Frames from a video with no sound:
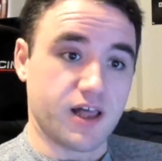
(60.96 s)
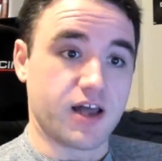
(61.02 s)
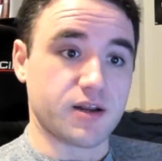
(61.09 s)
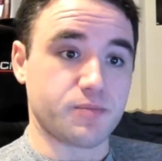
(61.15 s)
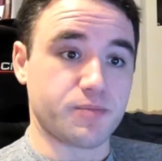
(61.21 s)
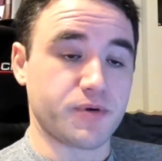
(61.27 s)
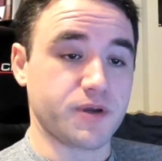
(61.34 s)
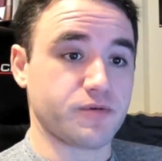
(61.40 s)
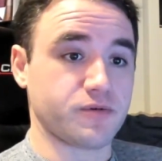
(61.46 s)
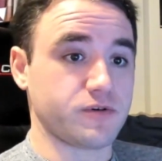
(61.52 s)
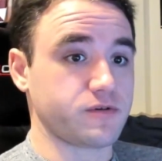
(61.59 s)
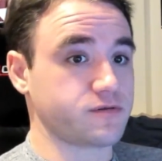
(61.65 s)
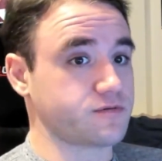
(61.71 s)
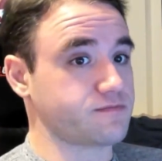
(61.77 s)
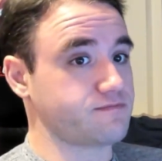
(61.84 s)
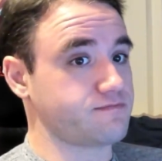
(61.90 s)
of people
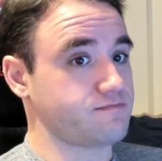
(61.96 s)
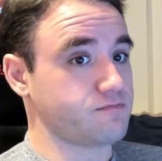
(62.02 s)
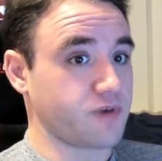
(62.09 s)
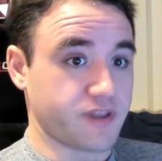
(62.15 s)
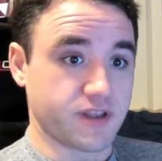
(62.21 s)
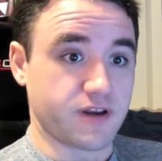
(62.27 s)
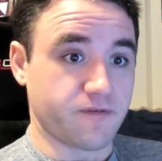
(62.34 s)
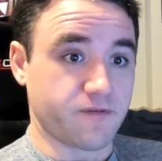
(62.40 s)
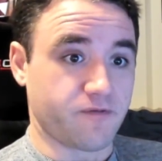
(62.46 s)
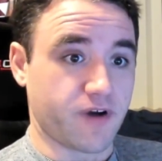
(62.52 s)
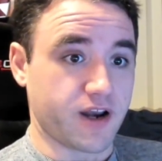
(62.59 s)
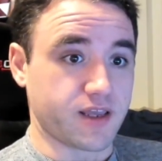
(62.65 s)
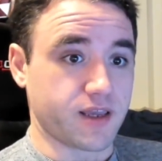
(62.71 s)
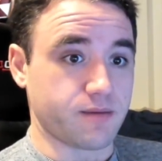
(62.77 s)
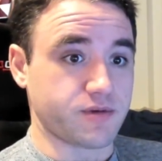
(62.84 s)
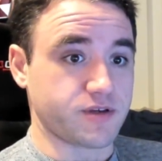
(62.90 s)
within the fighting
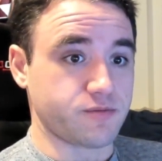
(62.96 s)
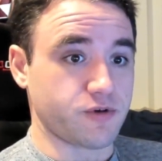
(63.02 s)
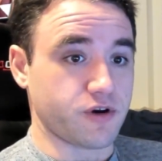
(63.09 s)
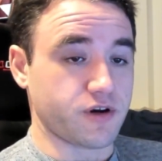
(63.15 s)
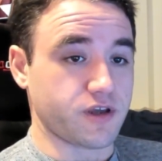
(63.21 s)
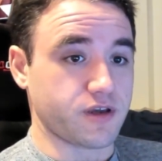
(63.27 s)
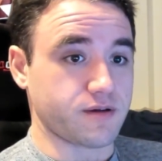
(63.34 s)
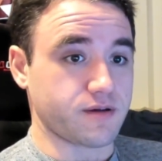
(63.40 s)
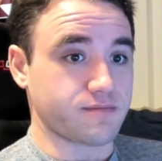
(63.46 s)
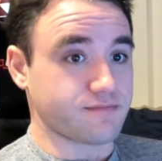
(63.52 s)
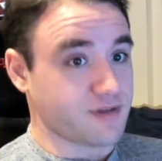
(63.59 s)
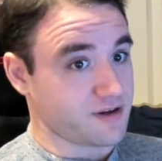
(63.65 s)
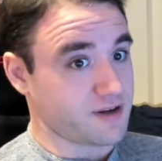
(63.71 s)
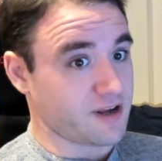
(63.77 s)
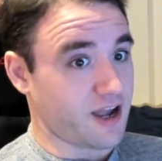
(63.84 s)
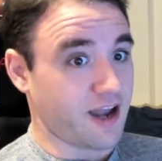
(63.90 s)
game community,
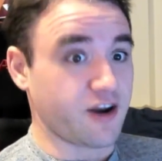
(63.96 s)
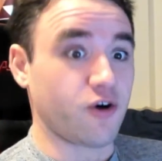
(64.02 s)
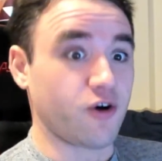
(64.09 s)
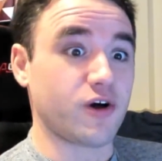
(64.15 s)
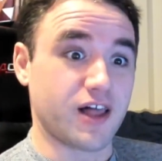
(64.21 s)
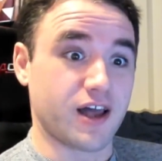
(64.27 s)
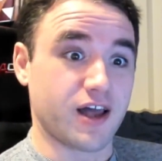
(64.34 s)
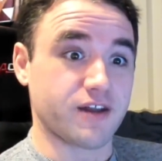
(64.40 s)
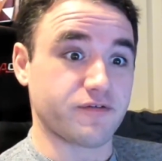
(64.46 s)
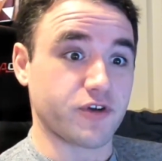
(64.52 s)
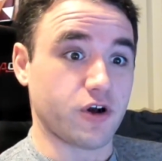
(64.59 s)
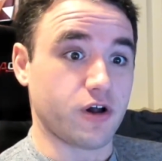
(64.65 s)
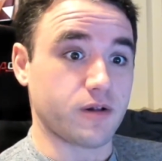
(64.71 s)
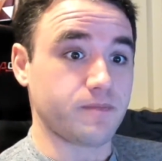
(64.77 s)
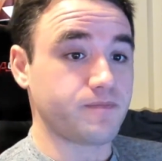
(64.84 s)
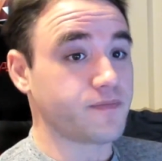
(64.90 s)
I know a lot of y'all
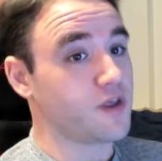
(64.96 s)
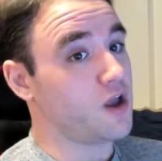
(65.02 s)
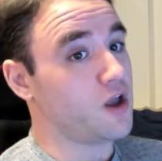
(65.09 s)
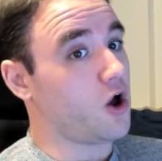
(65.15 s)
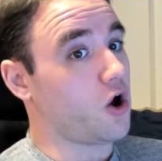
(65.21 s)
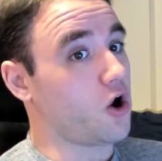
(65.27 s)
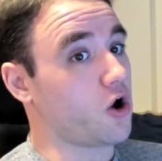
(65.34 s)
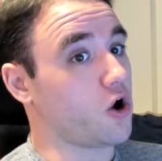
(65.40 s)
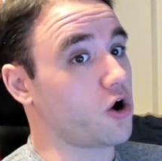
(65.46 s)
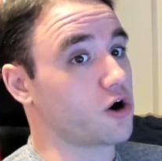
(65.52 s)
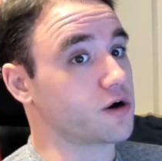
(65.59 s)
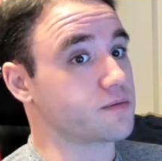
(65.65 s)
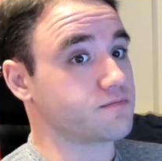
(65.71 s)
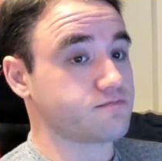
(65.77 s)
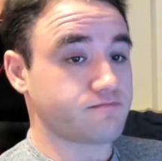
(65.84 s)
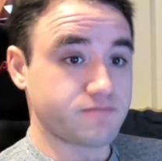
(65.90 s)
are
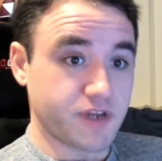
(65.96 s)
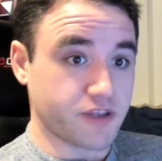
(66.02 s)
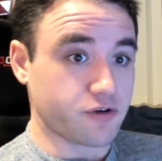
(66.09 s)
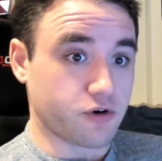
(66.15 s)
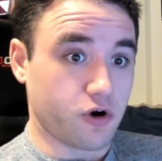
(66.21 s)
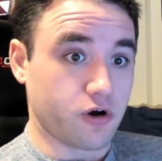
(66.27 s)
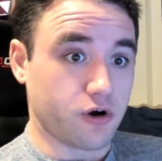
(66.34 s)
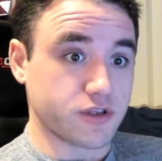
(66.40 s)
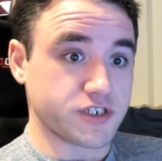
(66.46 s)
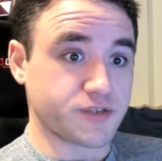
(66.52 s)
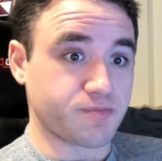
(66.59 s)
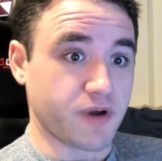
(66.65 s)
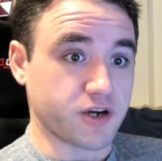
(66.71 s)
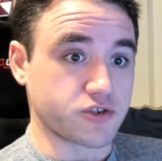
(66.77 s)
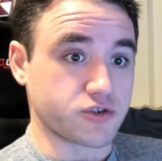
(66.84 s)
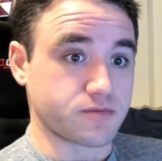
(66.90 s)
either on the
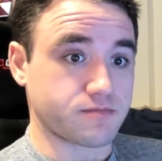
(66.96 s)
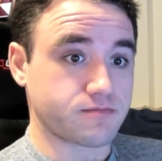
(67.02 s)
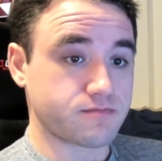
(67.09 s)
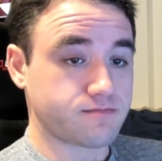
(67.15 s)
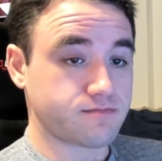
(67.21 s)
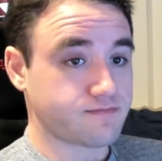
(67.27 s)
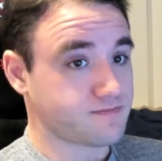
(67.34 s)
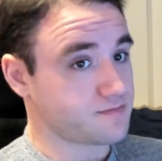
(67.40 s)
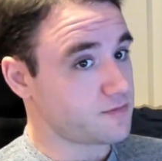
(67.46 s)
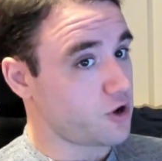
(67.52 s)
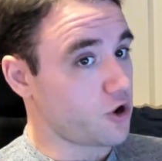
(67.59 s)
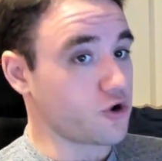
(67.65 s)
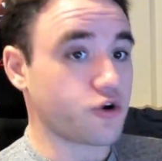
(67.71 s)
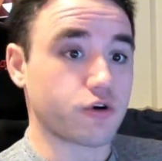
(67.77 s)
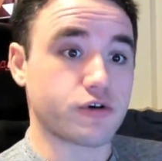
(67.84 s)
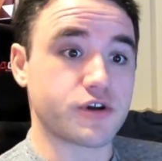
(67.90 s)
spectrum, are
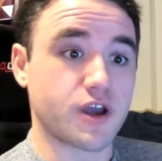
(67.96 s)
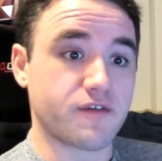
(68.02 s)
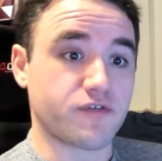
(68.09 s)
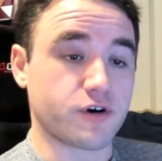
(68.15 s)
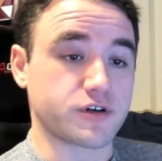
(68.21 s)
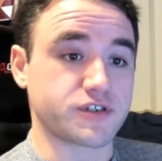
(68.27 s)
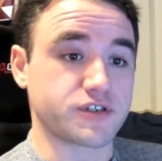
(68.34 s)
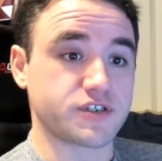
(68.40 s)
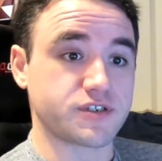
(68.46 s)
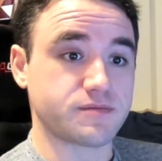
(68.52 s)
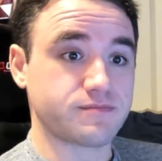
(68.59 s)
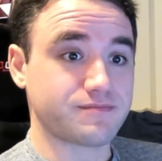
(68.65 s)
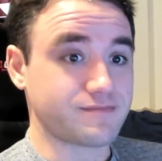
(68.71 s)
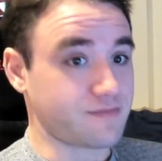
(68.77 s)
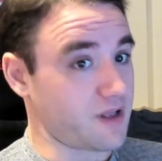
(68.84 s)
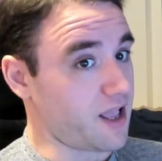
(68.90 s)
neurodiverse,
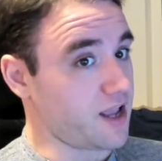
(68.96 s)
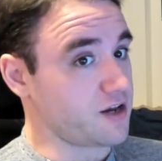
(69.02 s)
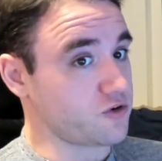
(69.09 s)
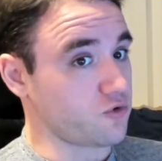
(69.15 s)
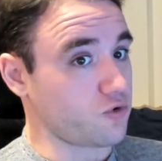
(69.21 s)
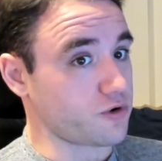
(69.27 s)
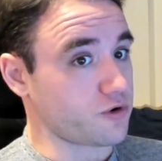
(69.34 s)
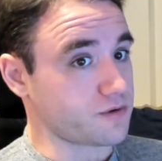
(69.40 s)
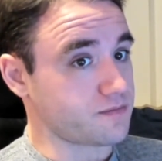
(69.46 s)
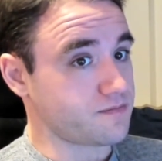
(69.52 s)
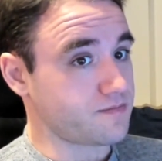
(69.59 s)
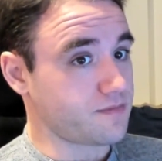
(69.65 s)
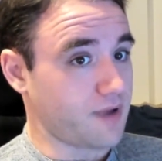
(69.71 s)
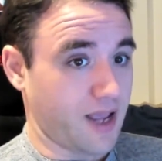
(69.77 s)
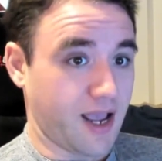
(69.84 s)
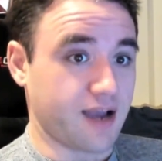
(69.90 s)
and or
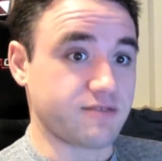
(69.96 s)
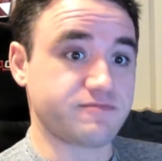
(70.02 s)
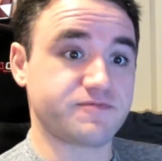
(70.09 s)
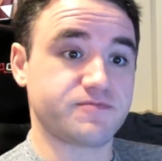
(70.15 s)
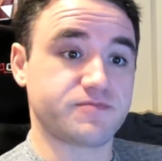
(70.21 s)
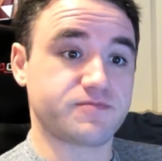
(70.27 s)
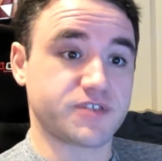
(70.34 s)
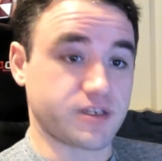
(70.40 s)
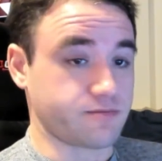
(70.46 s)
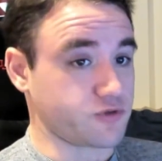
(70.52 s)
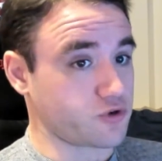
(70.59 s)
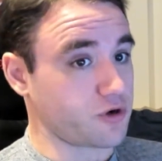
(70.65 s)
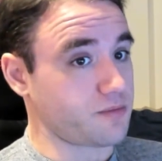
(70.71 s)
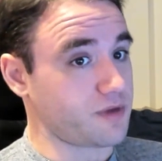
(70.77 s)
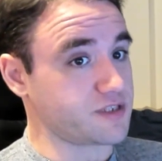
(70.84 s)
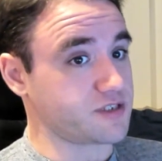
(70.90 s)
have some sort of
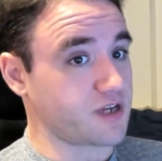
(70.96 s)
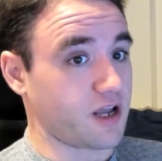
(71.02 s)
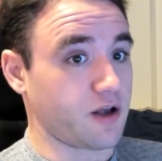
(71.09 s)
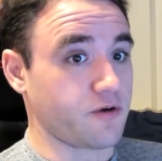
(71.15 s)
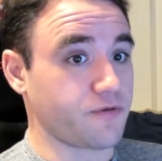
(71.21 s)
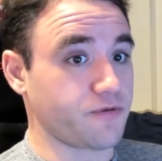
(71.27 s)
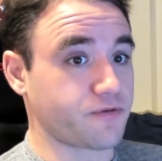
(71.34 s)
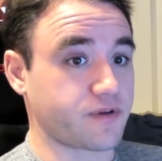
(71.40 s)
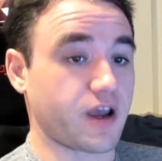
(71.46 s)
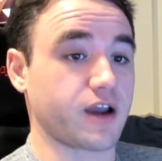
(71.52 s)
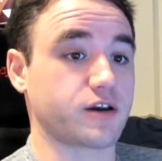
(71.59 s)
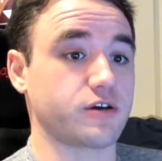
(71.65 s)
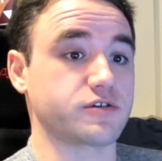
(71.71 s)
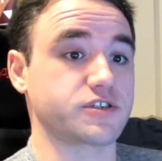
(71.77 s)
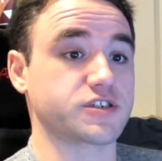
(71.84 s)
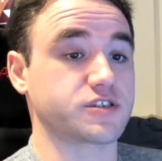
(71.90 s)
mental health
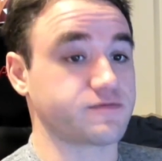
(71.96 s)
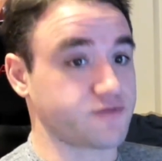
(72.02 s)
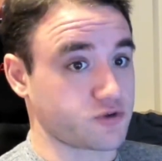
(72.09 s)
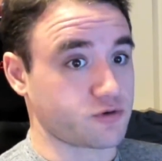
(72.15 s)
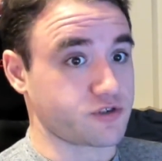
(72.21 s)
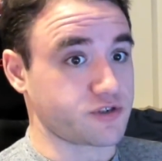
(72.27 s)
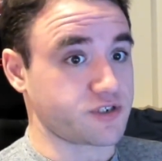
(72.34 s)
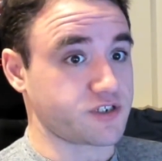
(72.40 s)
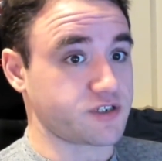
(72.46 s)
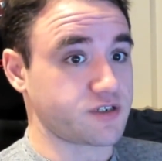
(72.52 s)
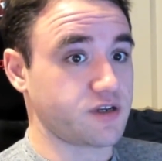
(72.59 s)
diagnosis of sorts.